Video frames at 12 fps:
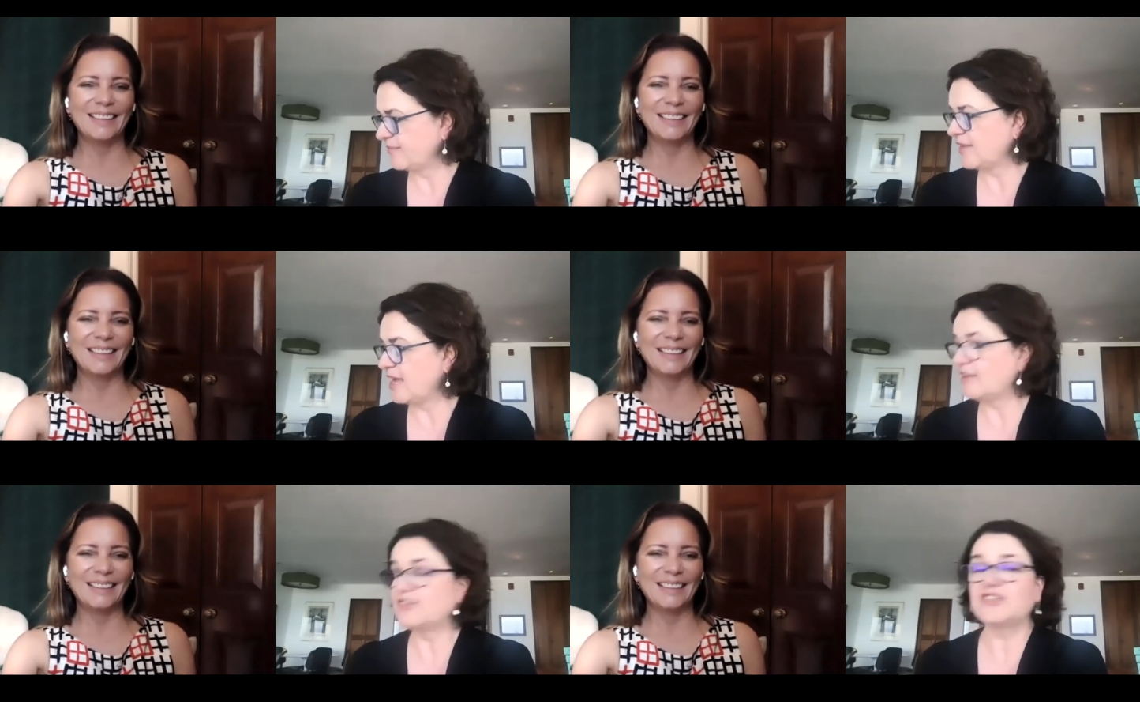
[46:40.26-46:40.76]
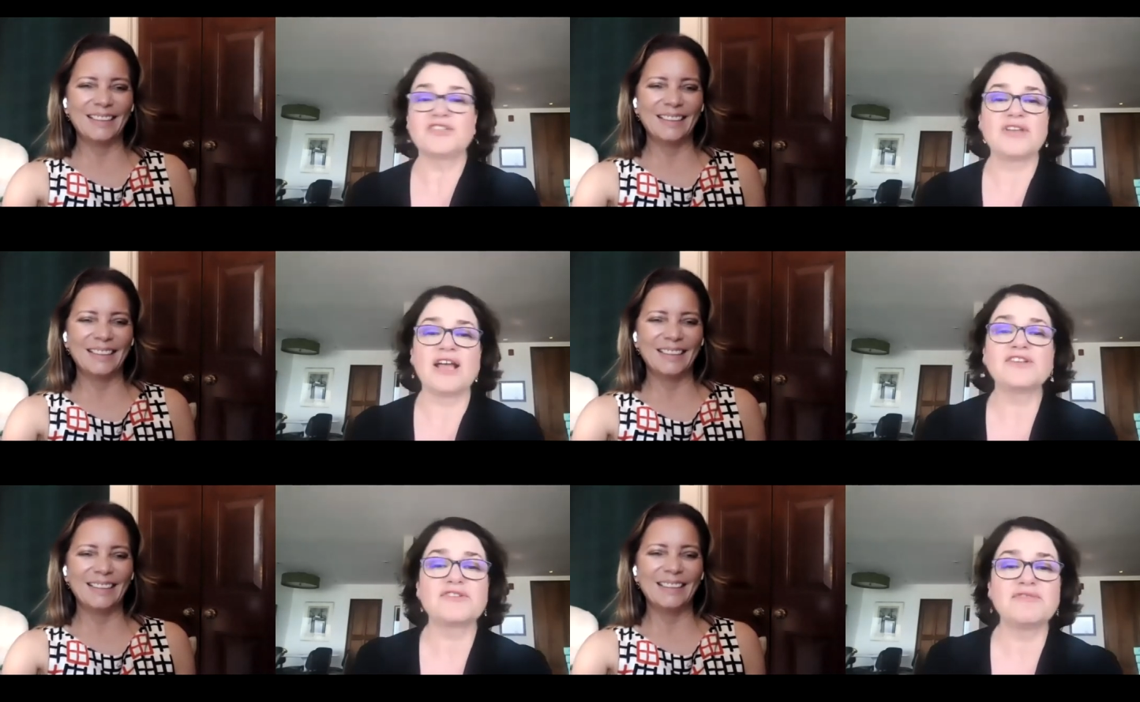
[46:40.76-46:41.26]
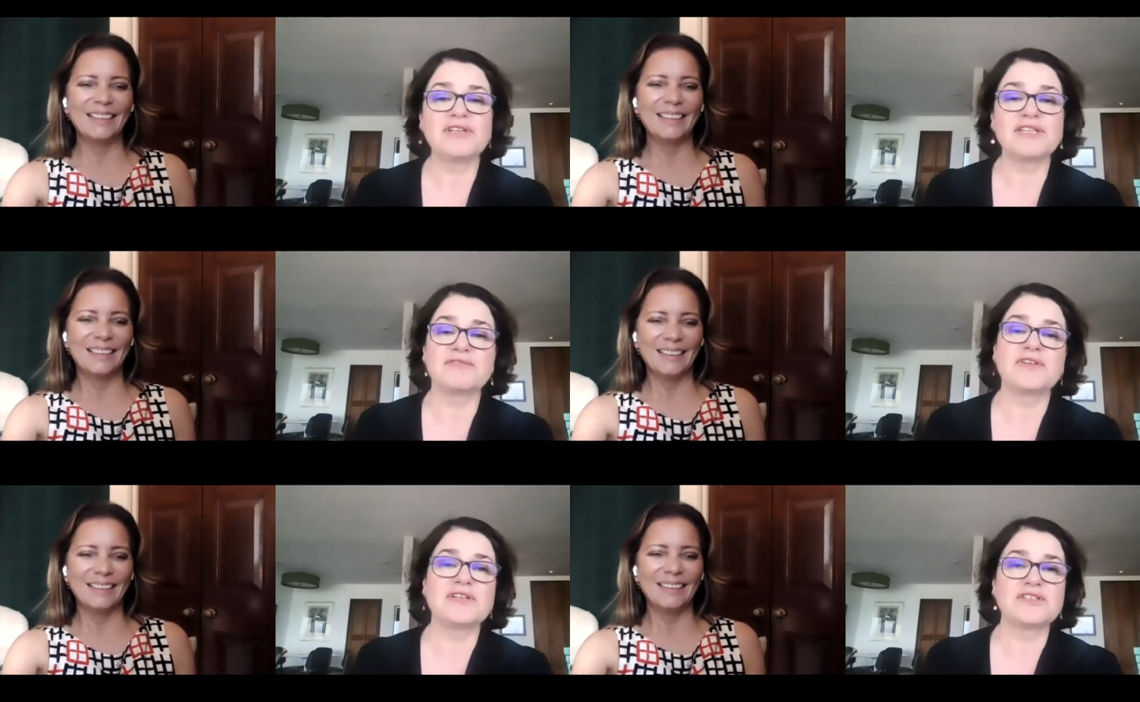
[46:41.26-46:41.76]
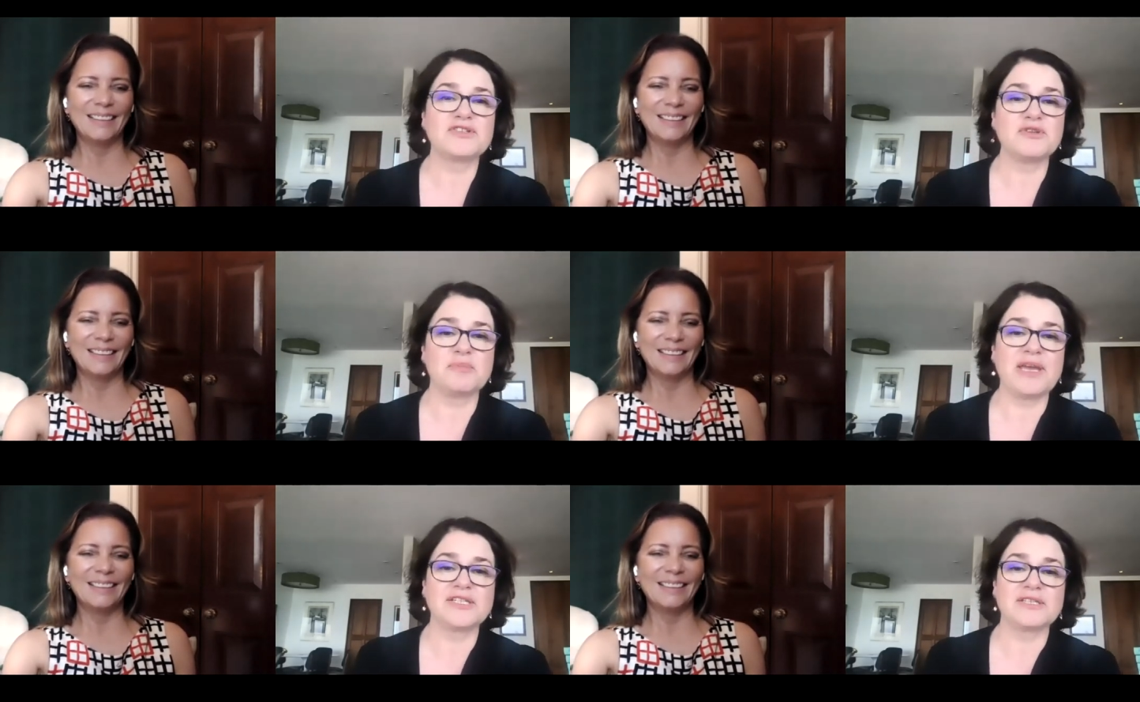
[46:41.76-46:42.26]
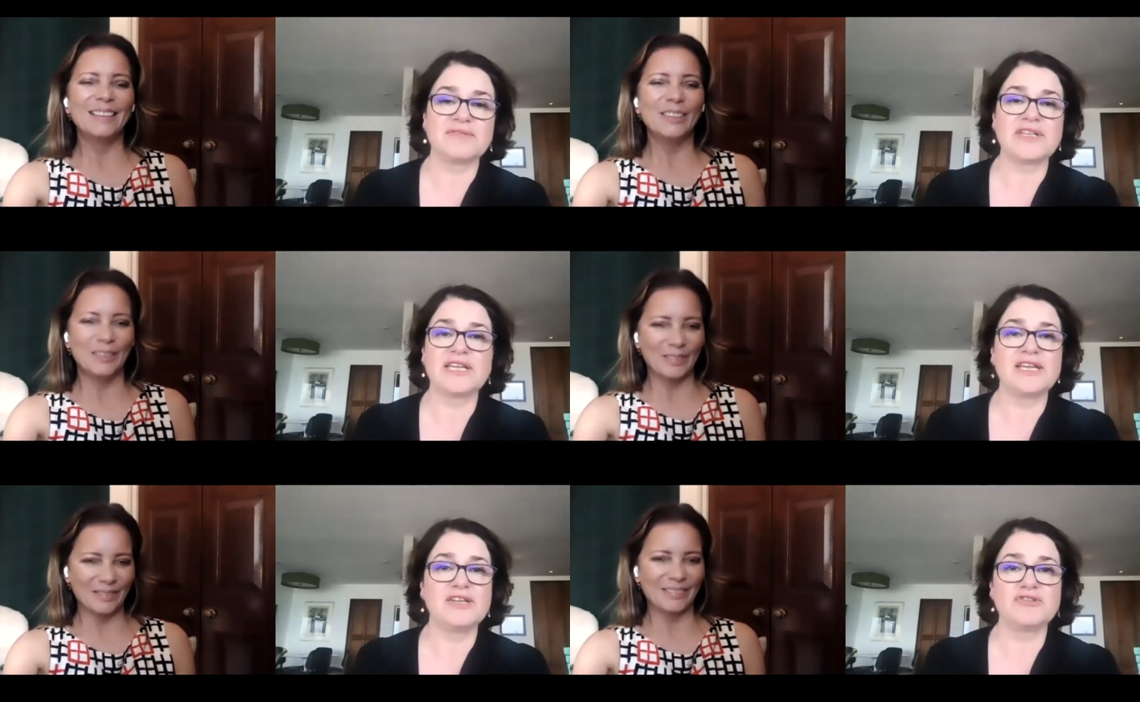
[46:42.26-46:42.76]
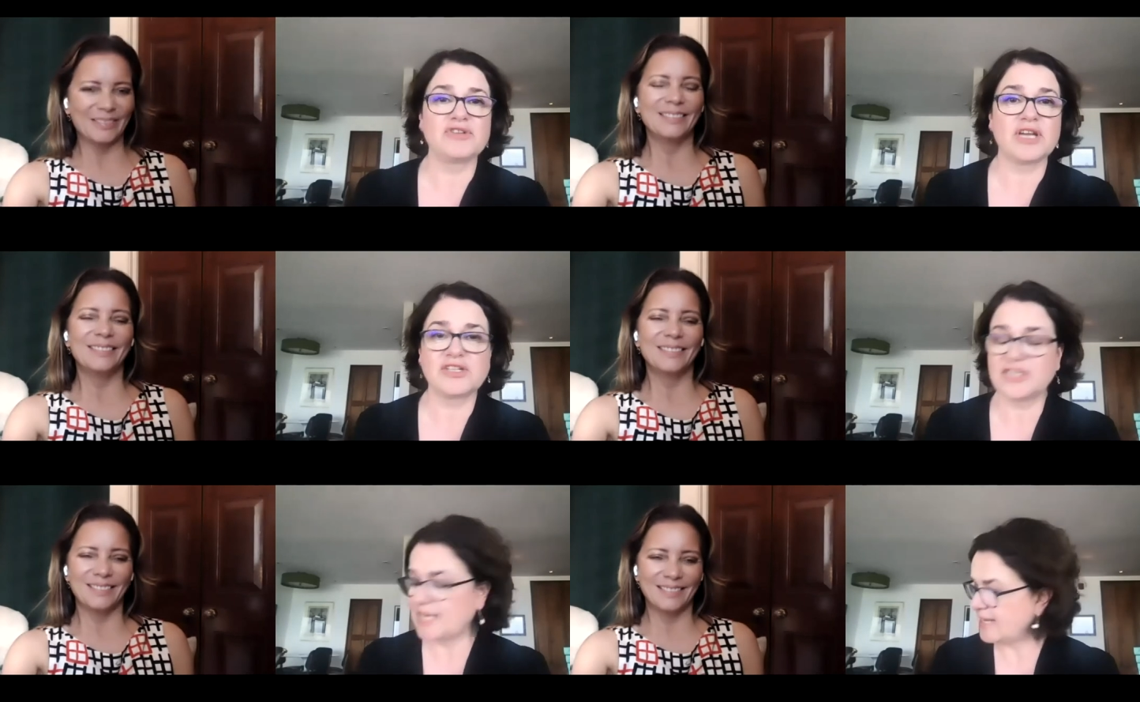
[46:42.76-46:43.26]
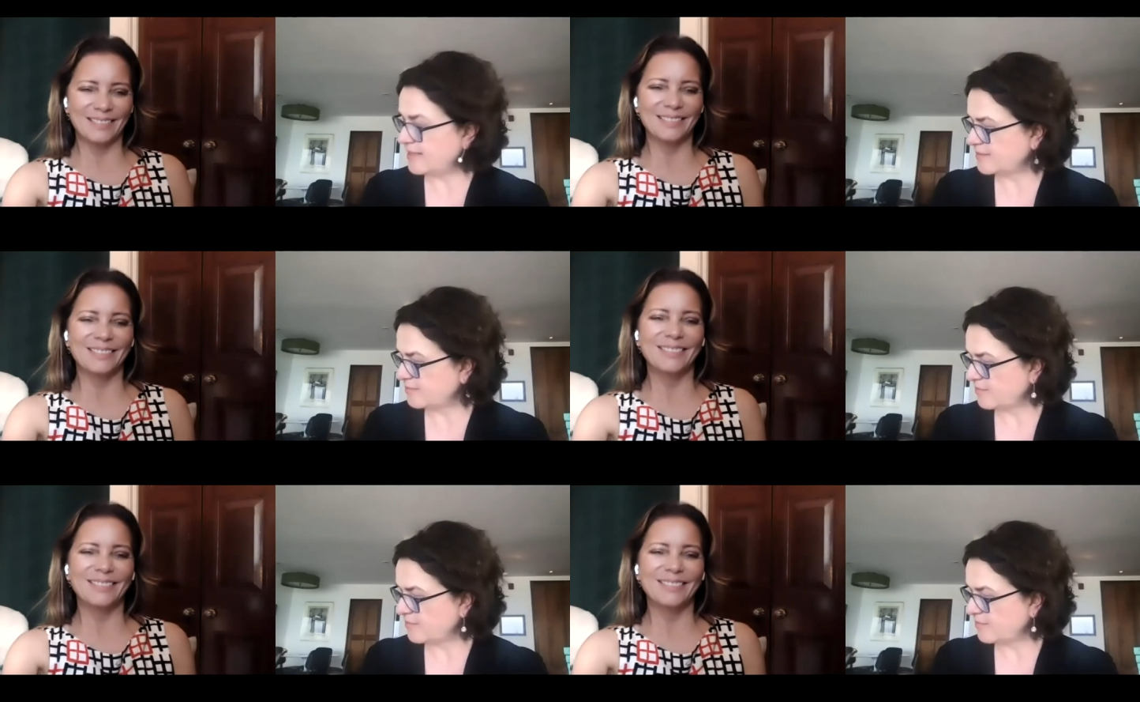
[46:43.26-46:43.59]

Speaker 1: I'll just I'll just read the first two pages of the introduction, I guess.